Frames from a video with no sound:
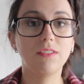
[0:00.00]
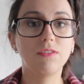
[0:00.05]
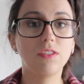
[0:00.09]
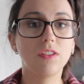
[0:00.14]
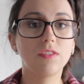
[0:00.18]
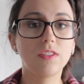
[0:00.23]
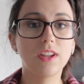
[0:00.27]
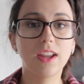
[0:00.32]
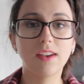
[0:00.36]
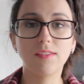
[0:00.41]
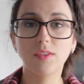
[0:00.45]
If
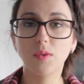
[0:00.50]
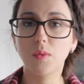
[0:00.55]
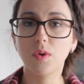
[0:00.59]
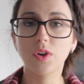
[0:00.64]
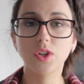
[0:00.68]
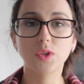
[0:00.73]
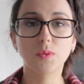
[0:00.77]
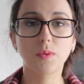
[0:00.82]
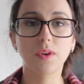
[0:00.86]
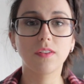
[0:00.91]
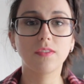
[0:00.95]
you've never
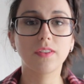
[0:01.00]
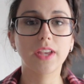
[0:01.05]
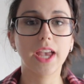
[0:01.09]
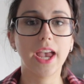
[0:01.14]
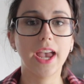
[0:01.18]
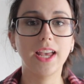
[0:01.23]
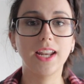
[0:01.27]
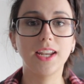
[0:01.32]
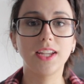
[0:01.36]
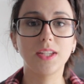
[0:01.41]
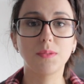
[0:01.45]
watched one of
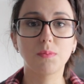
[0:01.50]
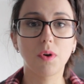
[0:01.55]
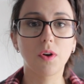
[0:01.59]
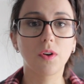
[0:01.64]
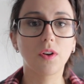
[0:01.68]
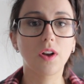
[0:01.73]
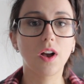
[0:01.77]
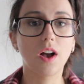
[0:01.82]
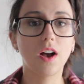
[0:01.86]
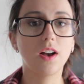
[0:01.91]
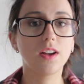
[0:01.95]
Katie's
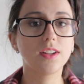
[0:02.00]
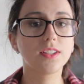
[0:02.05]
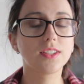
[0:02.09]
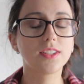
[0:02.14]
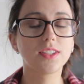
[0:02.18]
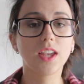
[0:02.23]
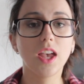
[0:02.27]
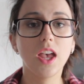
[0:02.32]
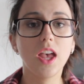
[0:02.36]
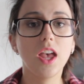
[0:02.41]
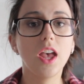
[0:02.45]

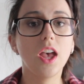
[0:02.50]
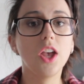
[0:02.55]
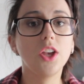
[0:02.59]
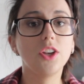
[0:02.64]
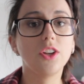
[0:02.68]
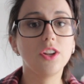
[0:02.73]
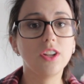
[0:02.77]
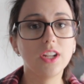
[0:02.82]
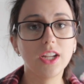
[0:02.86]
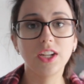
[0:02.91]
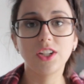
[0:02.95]
podcasts,
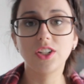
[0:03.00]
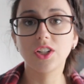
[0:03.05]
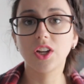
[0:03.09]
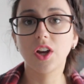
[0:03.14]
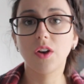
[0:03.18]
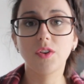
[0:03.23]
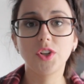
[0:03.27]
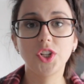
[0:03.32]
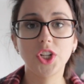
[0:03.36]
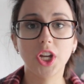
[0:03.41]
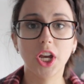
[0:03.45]
you need to
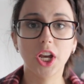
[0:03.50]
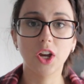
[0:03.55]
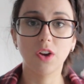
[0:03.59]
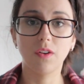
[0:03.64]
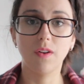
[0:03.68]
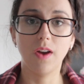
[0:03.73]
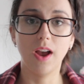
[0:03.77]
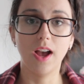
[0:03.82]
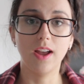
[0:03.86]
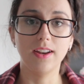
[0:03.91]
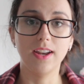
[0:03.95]
go and check
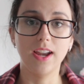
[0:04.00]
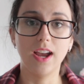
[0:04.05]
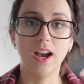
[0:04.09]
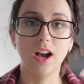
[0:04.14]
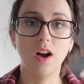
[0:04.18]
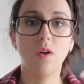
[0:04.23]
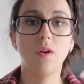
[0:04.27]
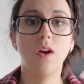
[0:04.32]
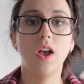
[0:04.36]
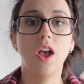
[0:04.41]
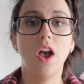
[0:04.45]
her out
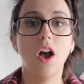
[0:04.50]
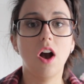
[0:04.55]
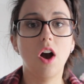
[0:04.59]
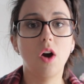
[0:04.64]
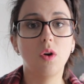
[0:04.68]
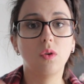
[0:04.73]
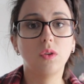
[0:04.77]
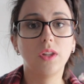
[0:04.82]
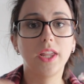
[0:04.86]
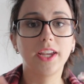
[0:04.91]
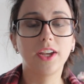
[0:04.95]
now.
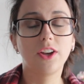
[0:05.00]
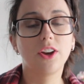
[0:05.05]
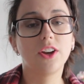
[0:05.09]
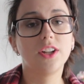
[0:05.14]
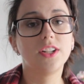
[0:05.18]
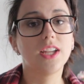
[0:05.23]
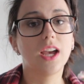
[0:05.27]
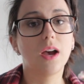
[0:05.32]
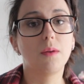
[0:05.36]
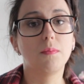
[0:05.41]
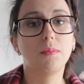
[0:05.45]
I'll link
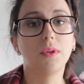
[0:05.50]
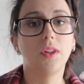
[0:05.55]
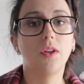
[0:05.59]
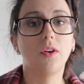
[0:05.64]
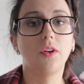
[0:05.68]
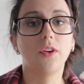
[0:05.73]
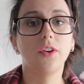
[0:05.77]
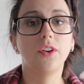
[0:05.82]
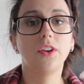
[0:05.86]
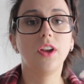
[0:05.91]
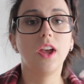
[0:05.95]
her down
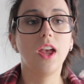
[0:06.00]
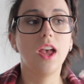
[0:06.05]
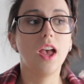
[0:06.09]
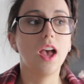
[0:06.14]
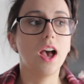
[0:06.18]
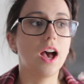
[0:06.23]
below.